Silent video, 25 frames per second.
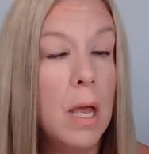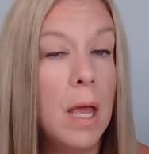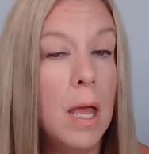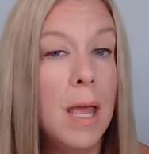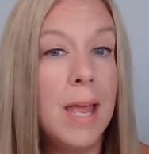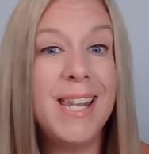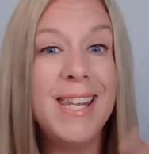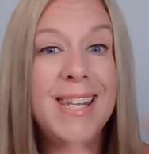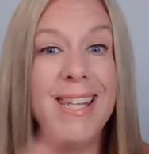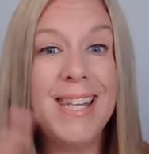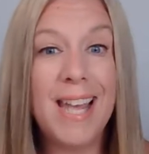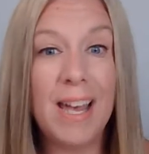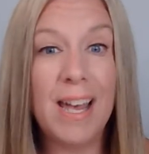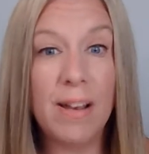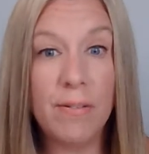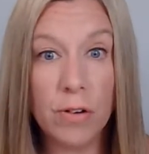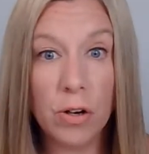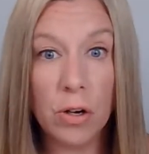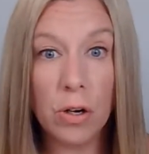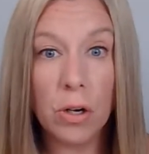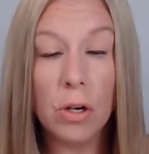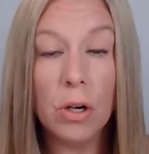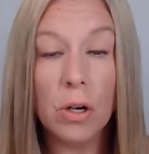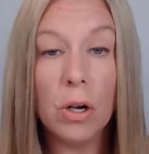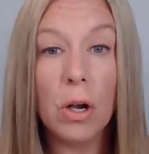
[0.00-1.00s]

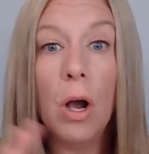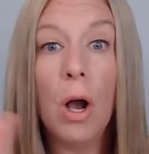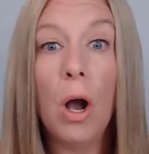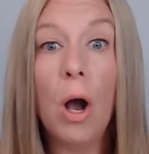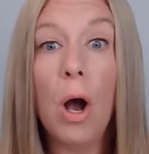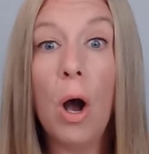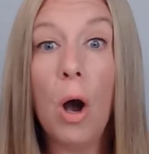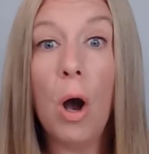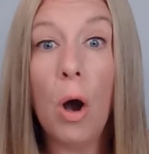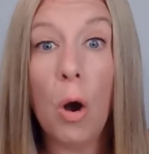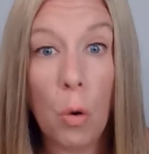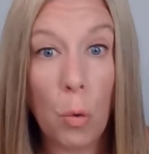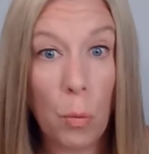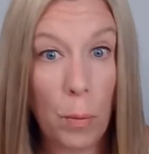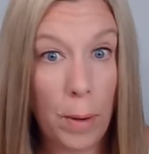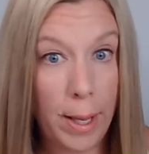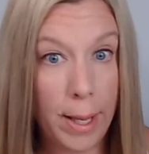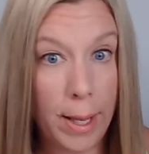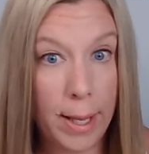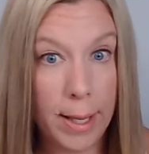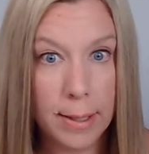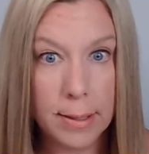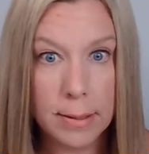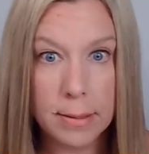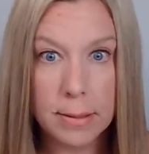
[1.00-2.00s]
Never,
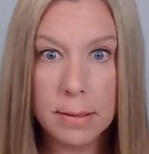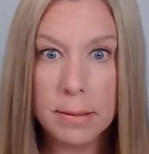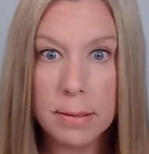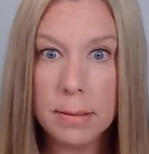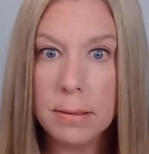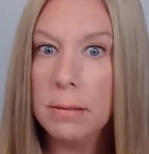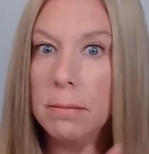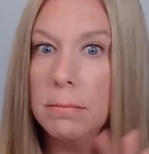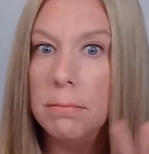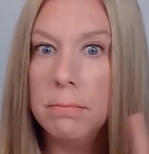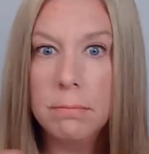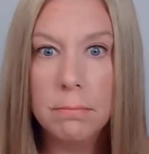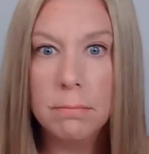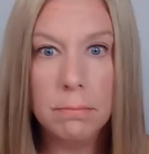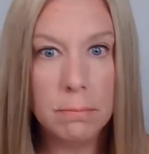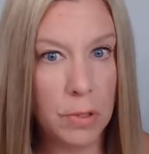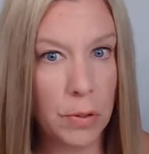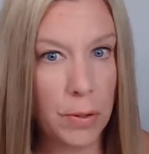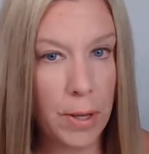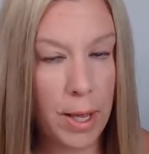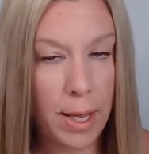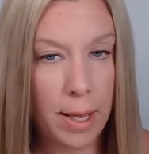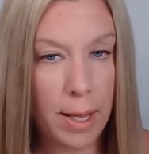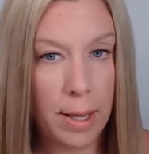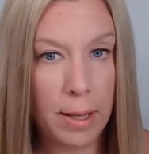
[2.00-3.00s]
always,
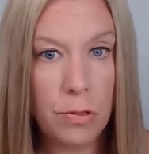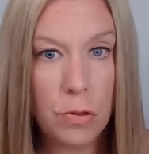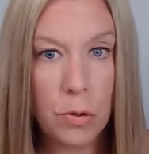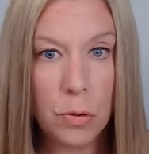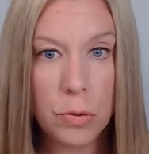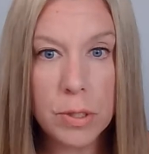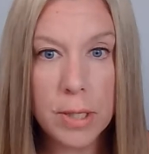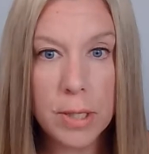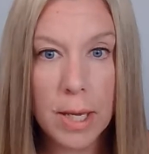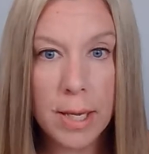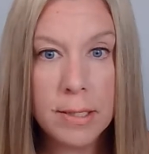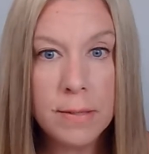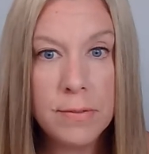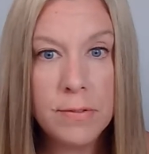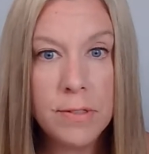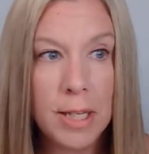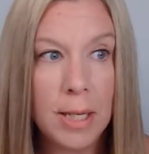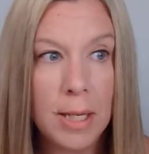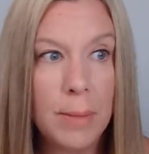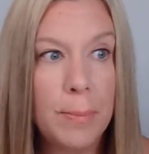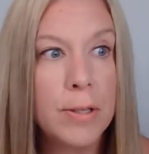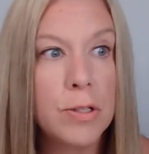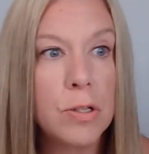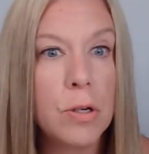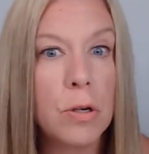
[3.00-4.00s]
okay? Those kinds of
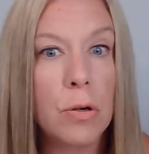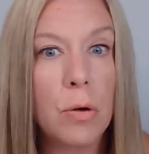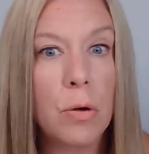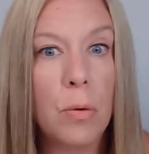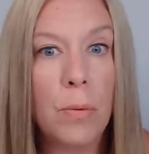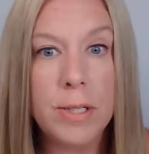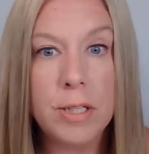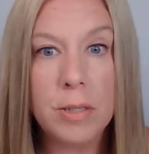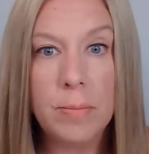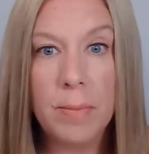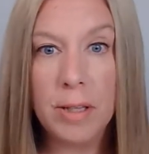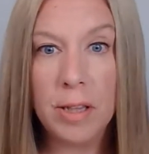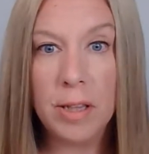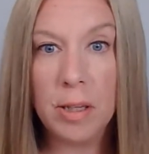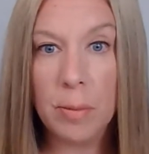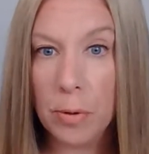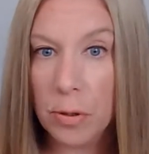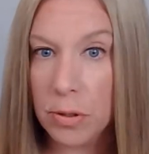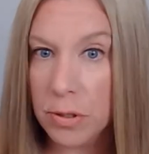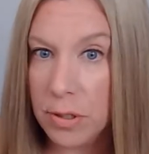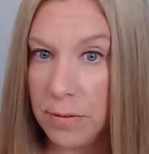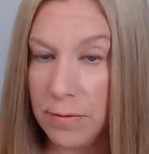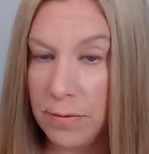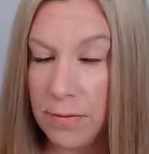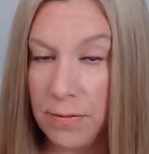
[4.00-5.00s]
statements are going to make the
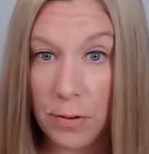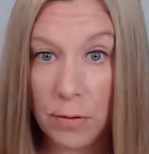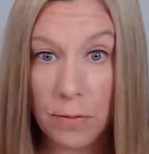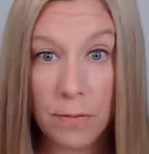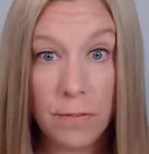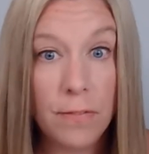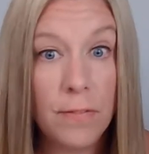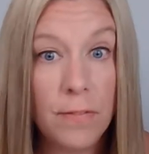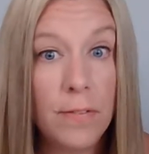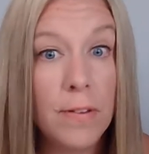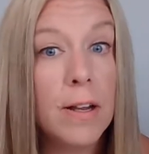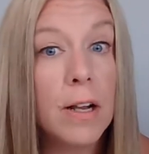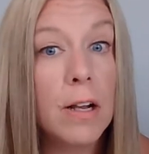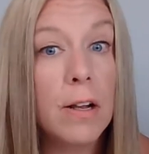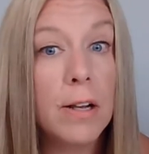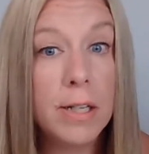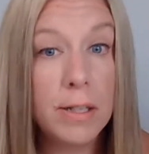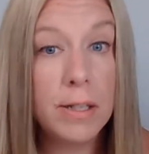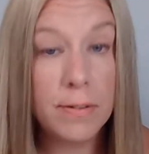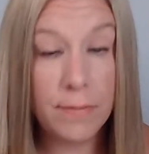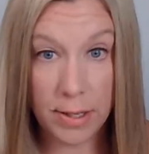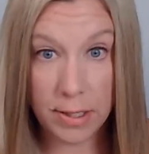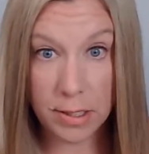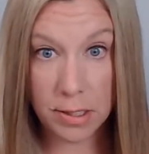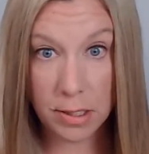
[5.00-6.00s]
person feel very
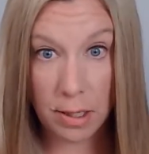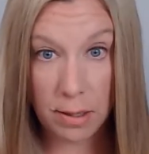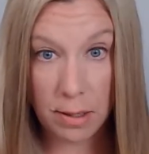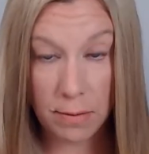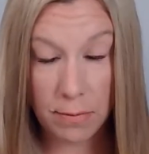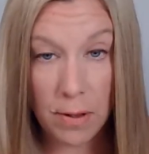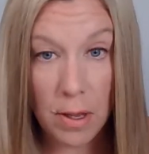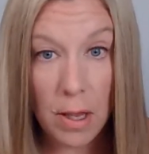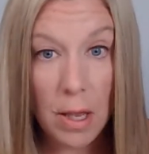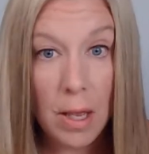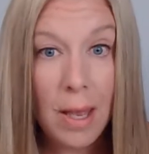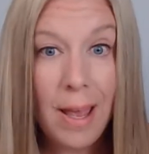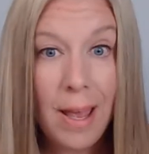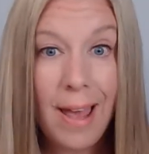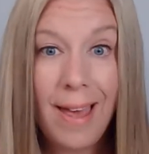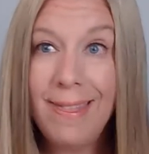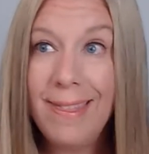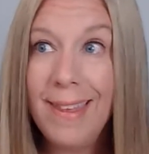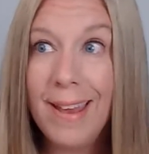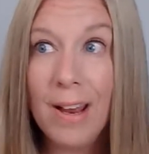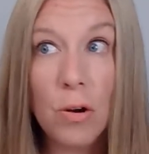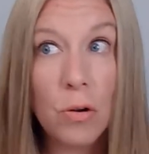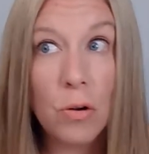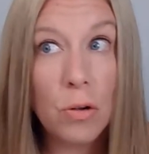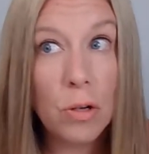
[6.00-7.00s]
defensive, and
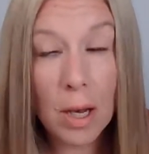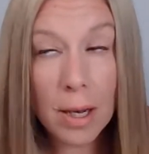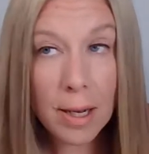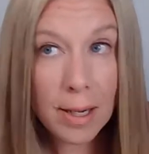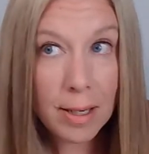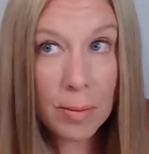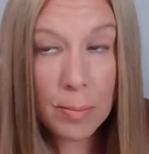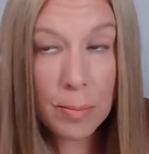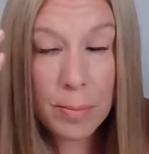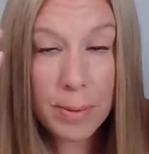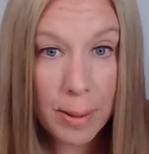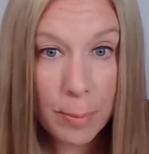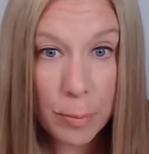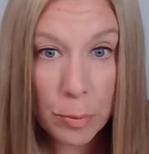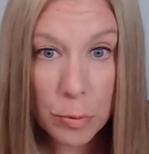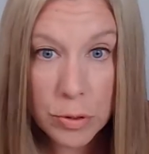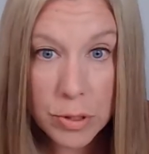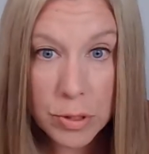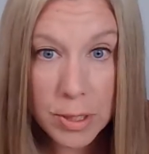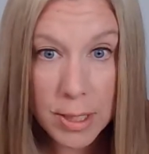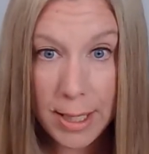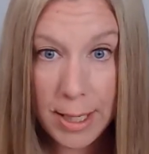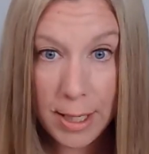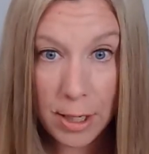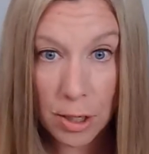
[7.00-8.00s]
they are not going to be able
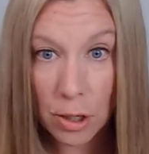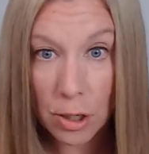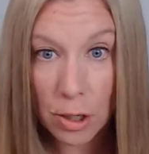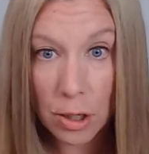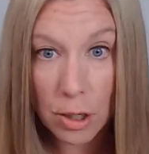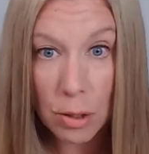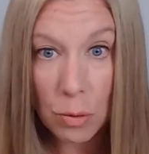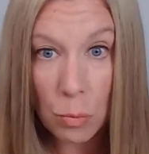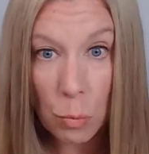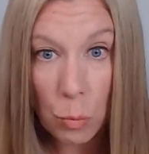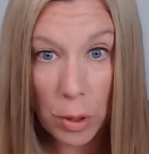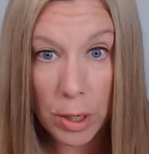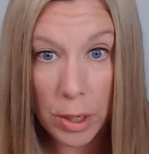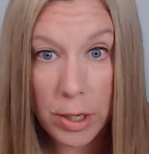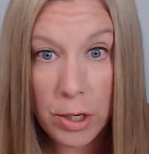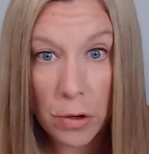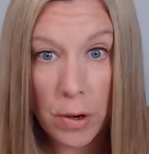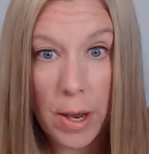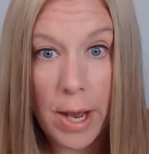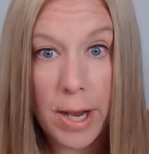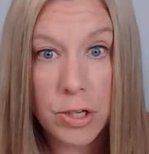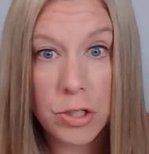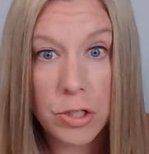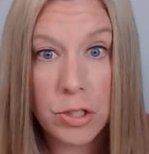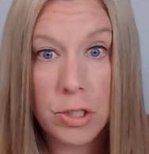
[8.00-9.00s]
to hear what you're
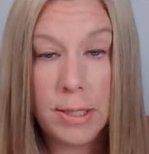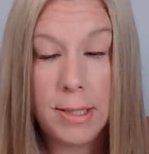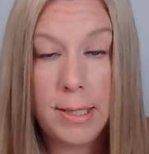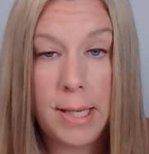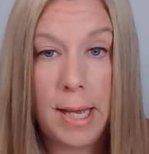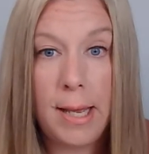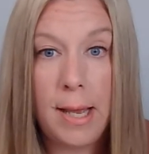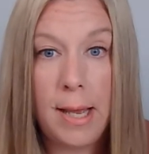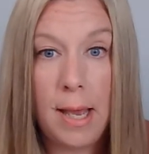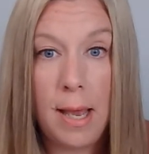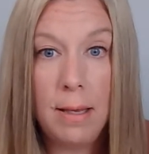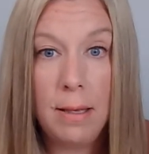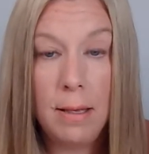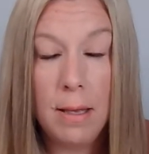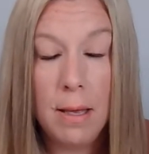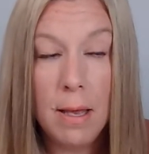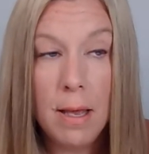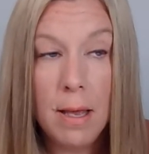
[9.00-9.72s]
actually saying